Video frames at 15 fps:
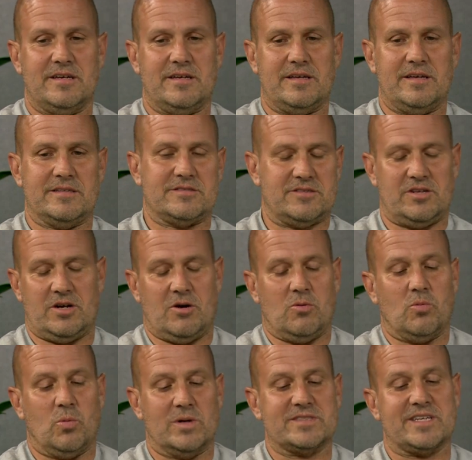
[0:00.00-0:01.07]
it's you know
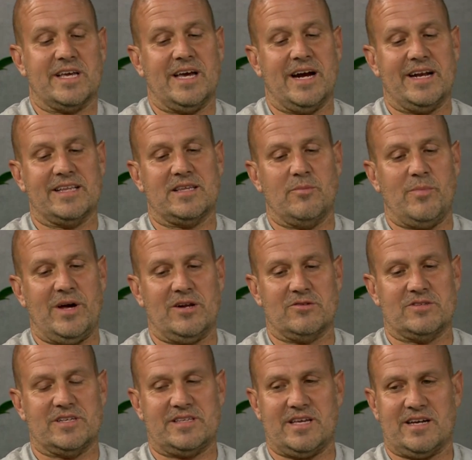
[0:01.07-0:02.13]
once I got into metal
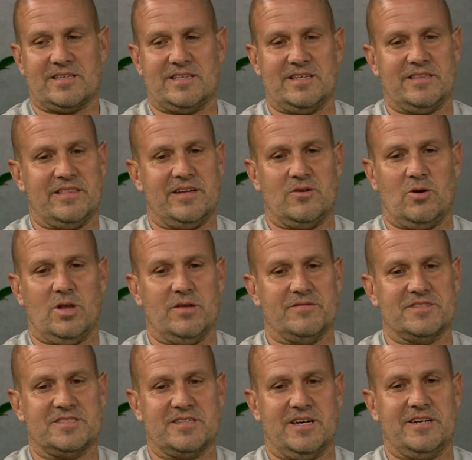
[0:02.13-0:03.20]
detecting, then all of a
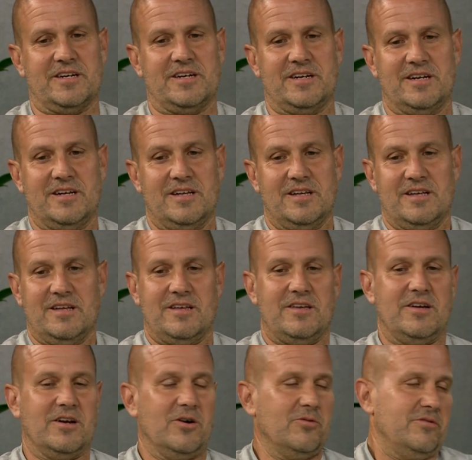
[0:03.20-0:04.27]
sudden,
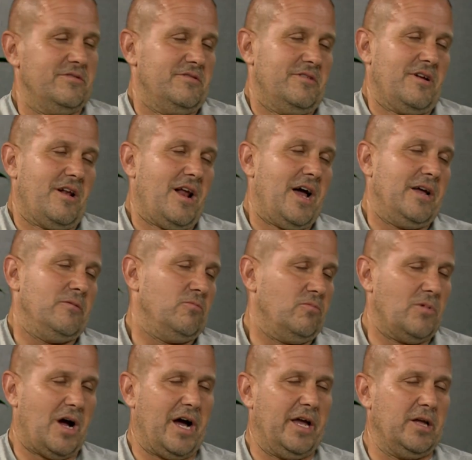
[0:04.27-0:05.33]
you know, and I
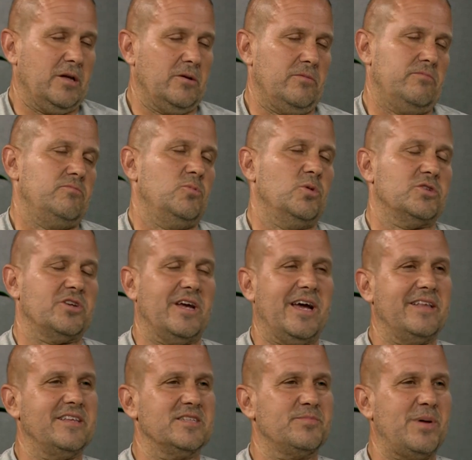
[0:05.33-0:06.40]
I wish I
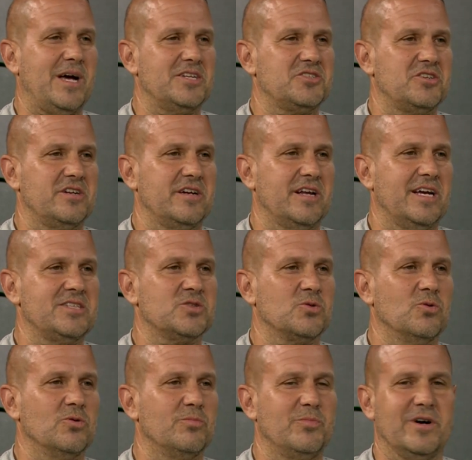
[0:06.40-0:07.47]
had this passion in high
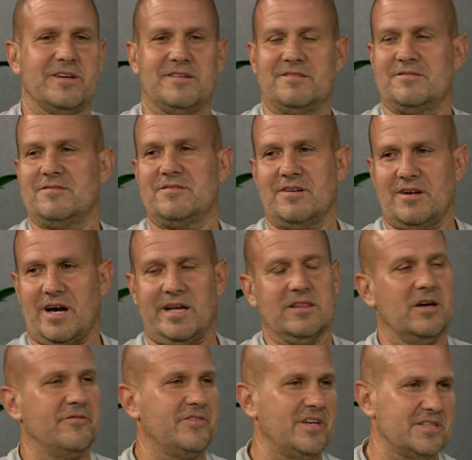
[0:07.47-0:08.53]
school, but I
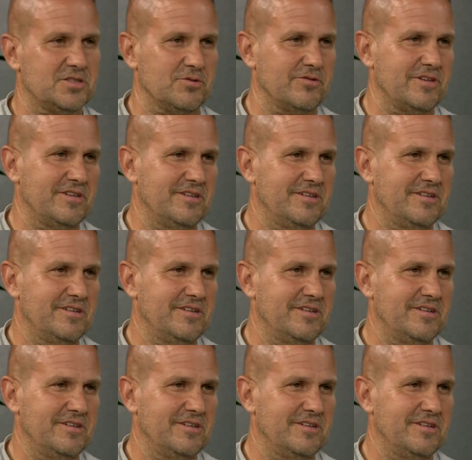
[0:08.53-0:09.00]
loved history.